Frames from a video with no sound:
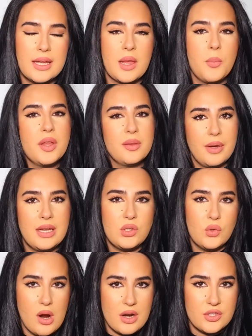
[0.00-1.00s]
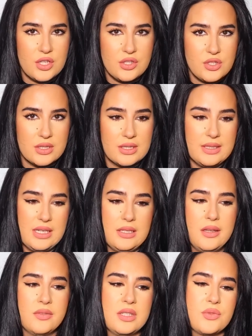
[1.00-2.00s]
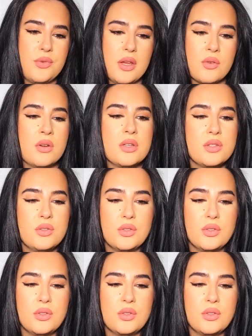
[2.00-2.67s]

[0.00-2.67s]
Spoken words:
Keep in mind you are changing the DNA of this fragrance,